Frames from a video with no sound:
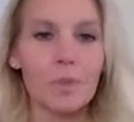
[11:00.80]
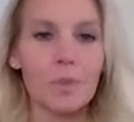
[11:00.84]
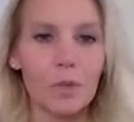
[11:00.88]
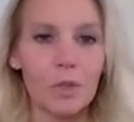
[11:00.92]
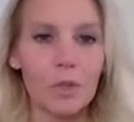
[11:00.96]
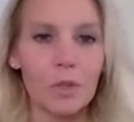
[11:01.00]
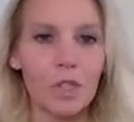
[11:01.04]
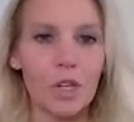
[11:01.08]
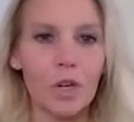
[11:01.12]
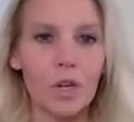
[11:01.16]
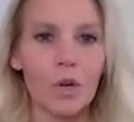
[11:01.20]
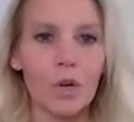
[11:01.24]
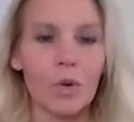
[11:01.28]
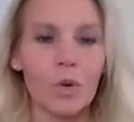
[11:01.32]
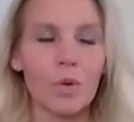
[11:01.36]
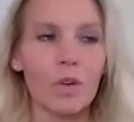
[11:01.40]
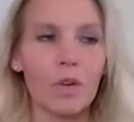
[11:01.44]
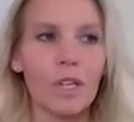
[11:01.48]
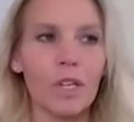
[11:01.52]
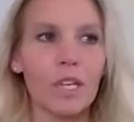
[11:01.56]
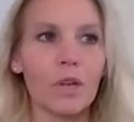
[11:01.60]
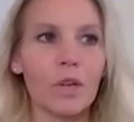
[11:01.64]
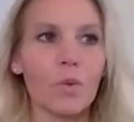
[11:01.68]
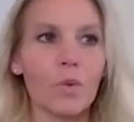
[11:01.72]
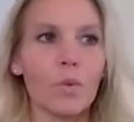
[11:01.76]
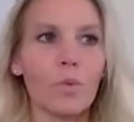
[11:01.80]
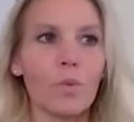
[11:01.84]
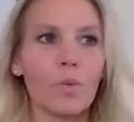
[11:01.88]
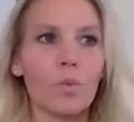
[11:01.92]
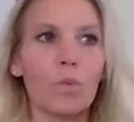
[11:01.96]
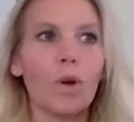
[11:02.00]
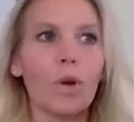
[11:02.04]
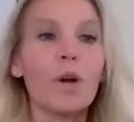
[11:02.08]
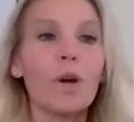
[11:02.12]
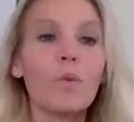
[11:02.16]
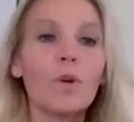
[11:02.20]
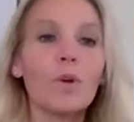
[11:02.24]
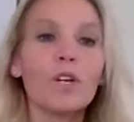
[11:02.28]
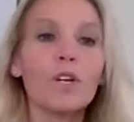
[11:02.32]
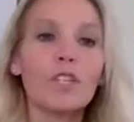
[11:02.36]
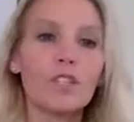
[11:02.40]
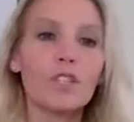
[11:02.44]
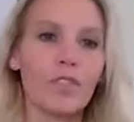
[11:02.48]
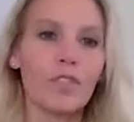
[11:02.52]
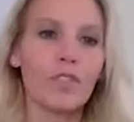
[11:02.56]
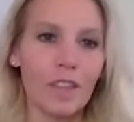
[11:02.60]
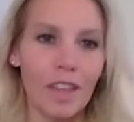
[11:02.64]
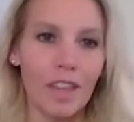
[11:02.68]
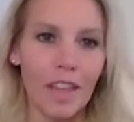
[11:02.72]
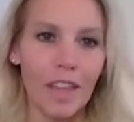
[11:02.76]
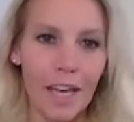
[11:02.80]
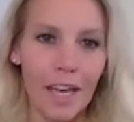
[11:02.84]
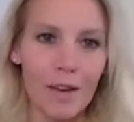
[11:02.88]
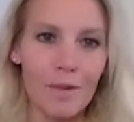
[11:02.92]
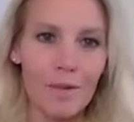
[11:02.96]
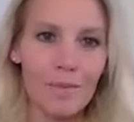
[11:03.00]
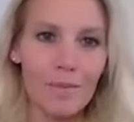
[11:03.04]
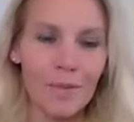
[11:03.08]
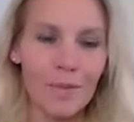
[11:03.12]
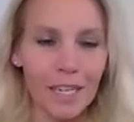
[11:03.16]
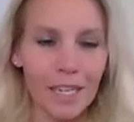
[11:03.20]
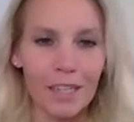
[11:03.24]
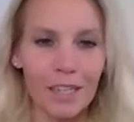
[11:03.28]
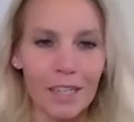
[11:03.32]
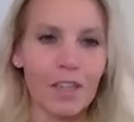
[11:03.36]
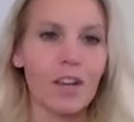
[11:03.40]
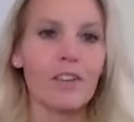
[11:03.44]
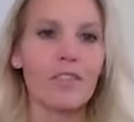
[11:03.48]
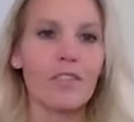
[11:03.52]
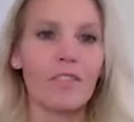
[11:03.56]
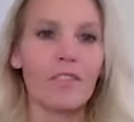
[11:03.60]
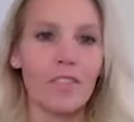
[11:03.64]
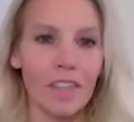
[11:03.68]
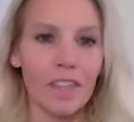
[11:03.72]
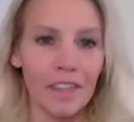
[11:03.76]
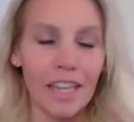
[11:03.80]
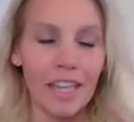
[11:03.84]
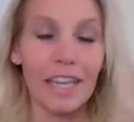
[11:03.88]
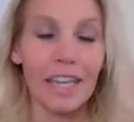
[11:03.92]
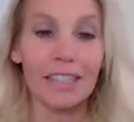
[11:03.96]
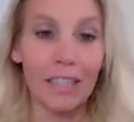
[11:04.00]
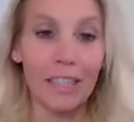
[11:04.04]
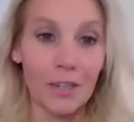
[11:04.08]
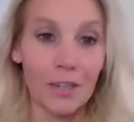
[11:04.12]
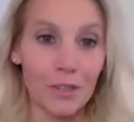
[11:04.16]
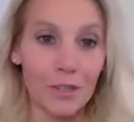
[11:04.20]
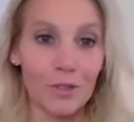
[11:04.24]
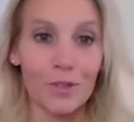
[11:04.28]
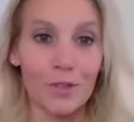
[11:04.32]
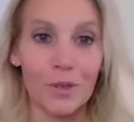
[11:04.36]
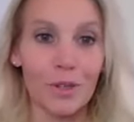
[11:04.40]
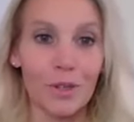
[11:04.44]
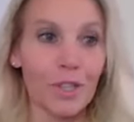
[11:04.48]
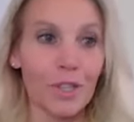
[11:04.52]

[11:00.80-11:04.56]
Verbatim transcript: people to go what works for them and I love that that's how you do it.